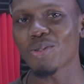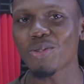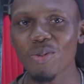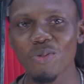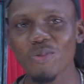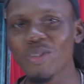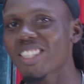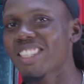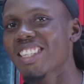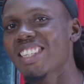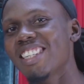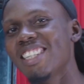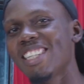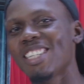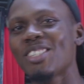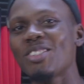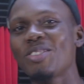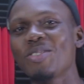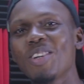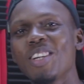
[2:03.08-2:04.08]
So Wizkid
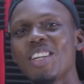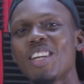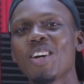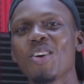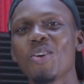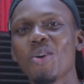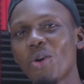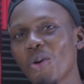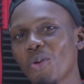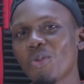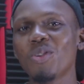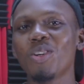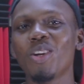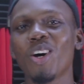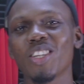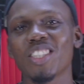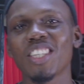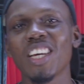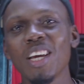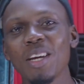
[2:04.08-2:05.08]
is doing a whole
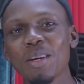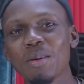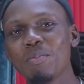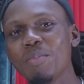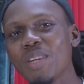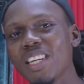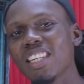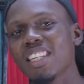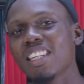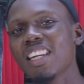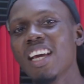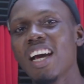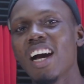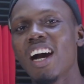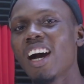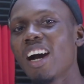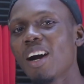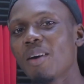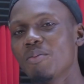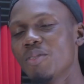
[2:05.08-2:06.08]
lot, being
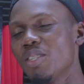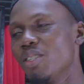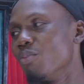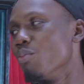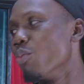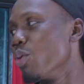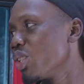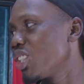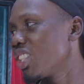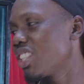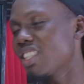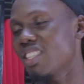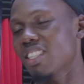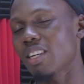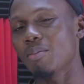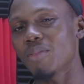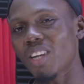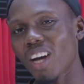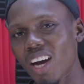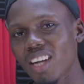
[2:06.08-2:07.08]
the most
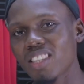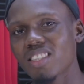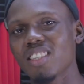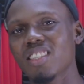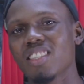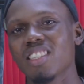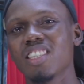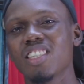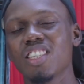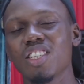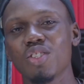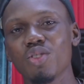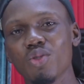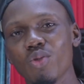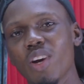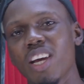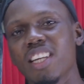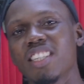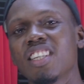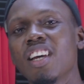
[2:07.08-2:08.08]
Shazamed artist in the
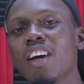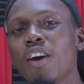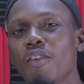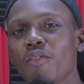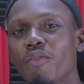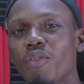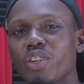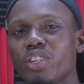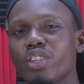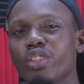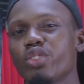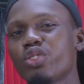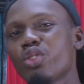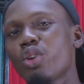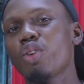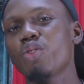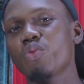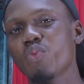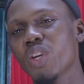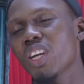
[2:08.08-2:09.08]
US for the
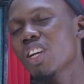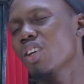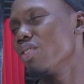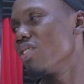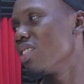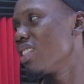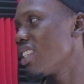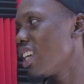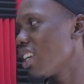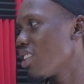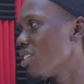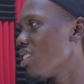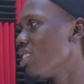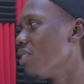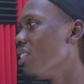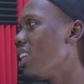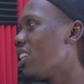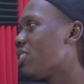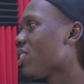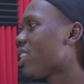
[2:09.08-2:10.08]
third week
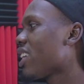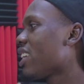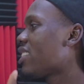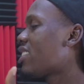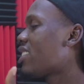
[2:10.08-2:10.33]
consecutively. As you can